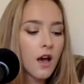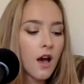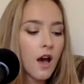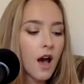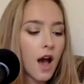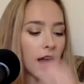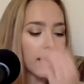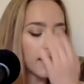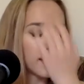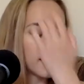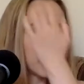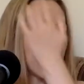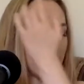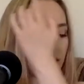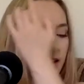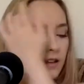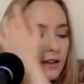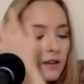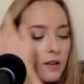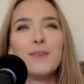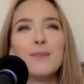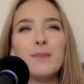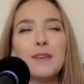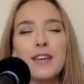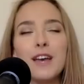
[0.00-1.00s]
I
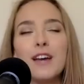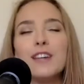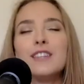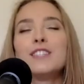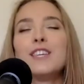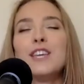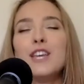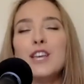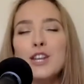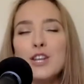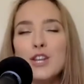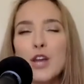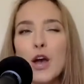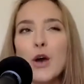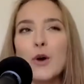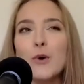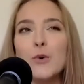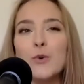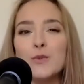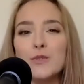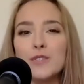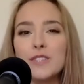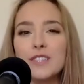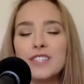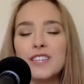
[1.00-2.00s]
think because he
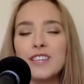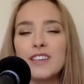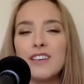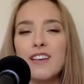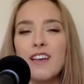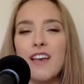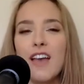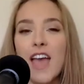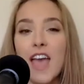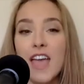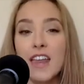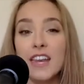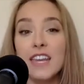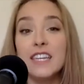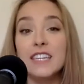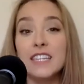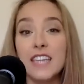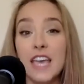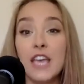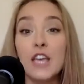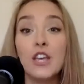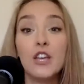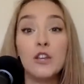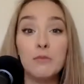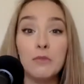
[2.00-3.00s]
knows any
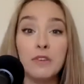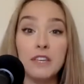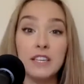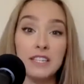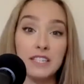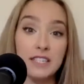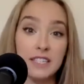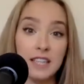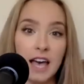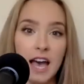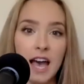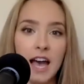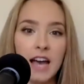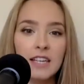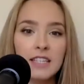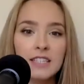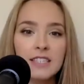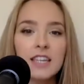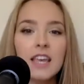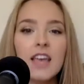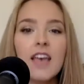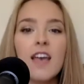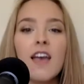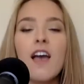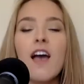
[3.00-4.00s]
day could be his last,